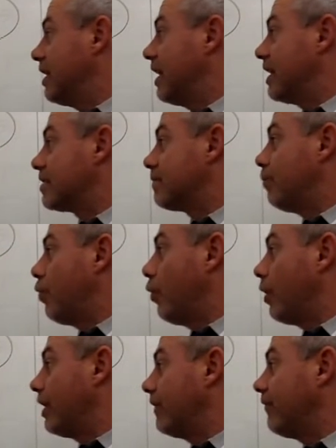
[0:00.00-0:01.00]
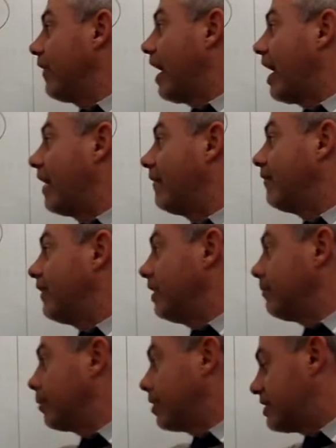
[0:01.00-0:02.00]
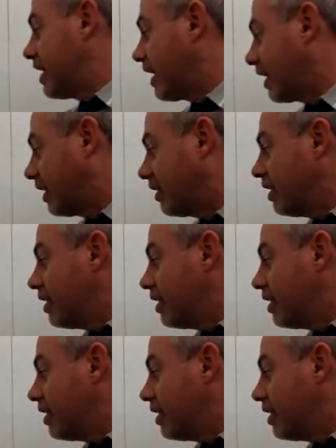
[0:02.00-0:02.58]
It's 0.5 feet per second.